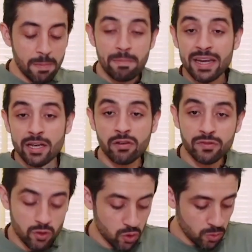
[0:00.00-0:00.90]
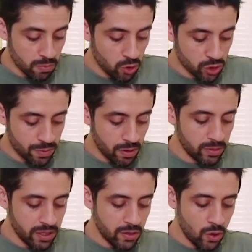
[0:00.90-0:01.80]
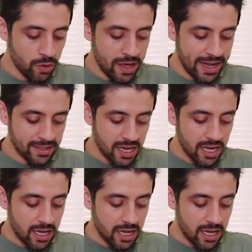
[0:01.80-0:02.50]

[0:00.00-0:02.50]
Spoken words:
Many of you most probably know that